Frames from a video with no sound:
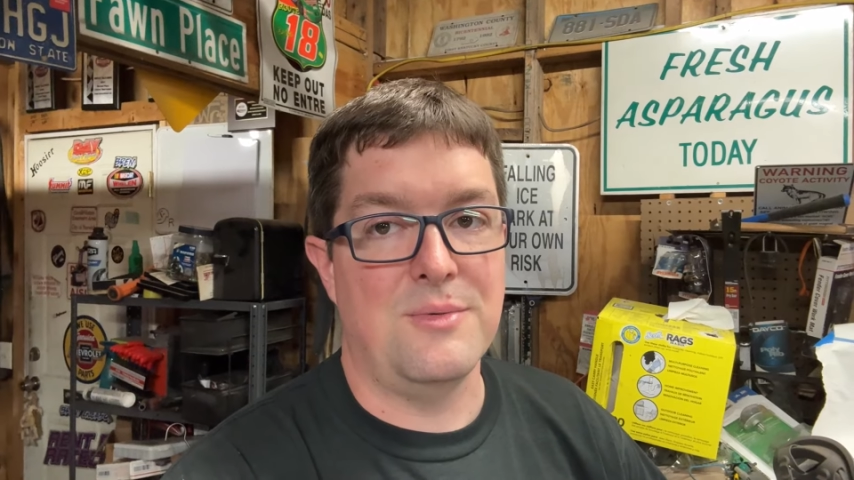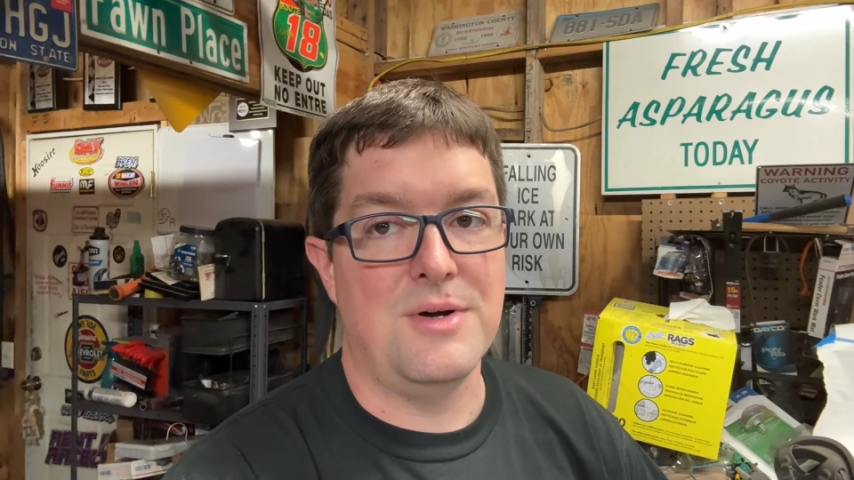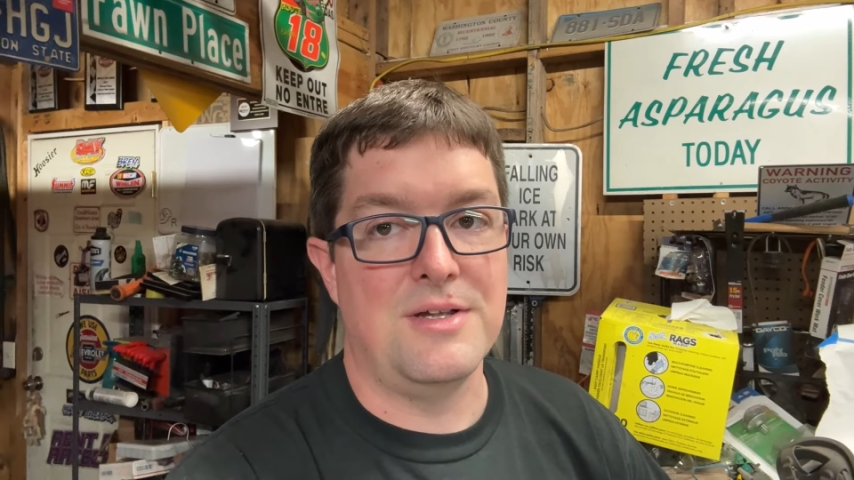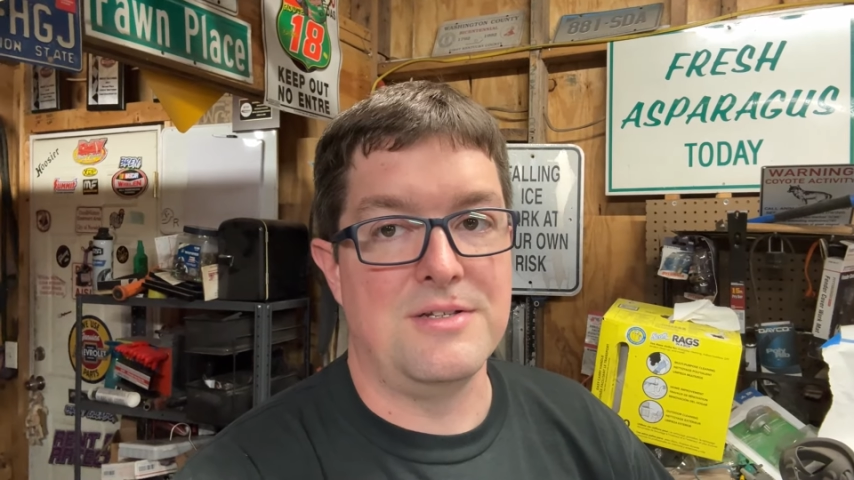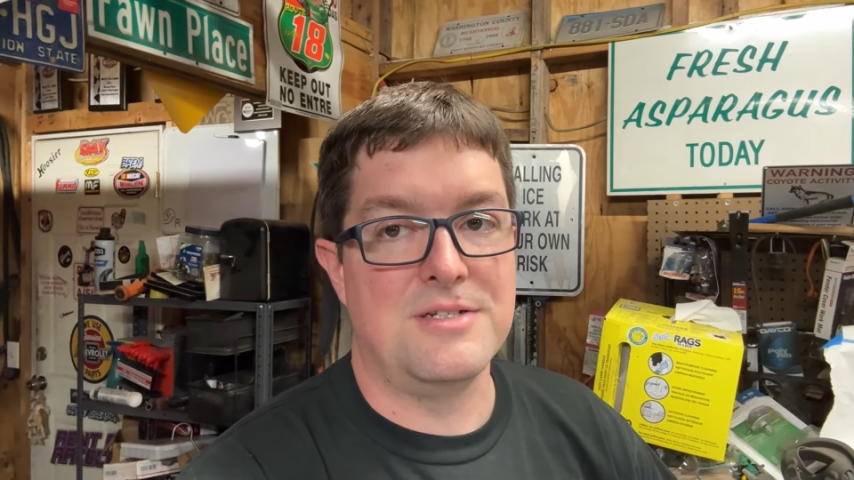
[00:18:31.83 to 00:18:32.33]

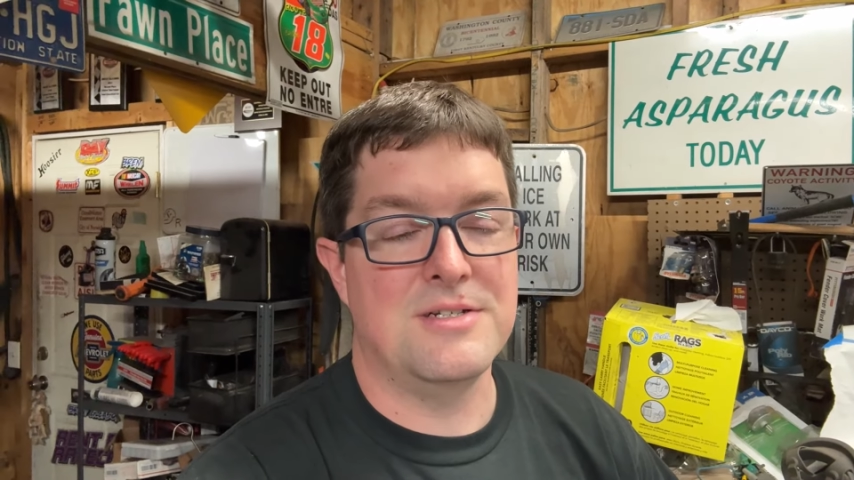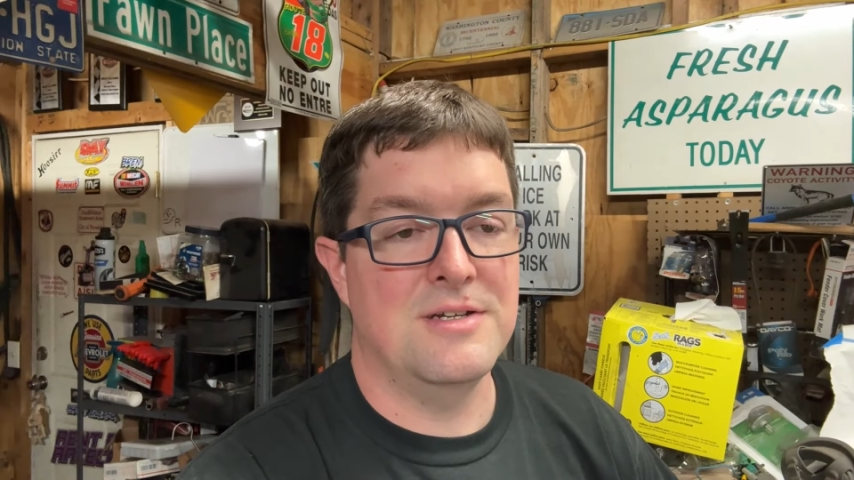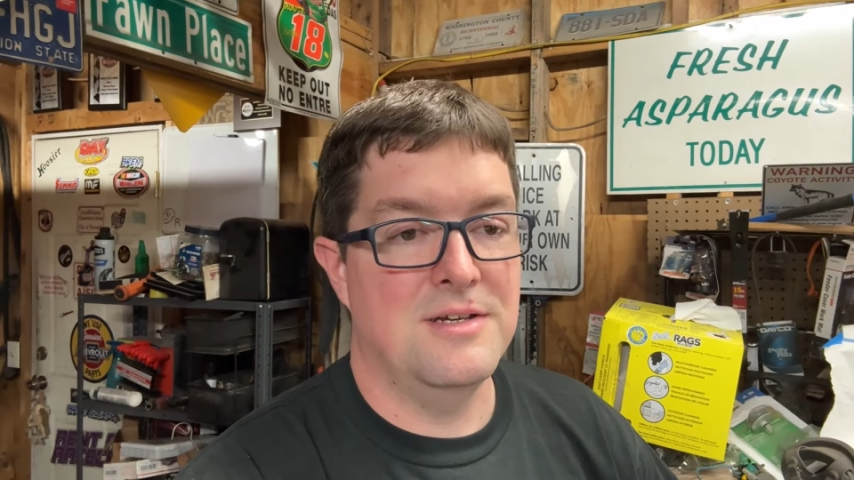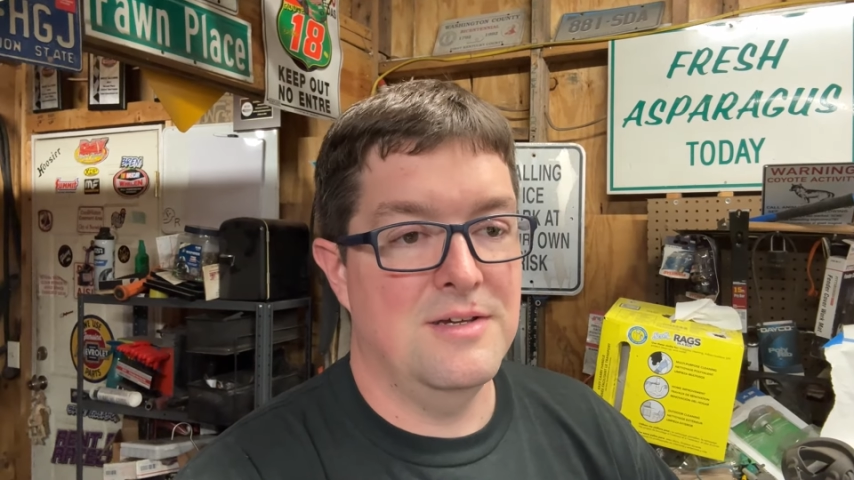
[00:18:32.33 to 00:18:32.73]
was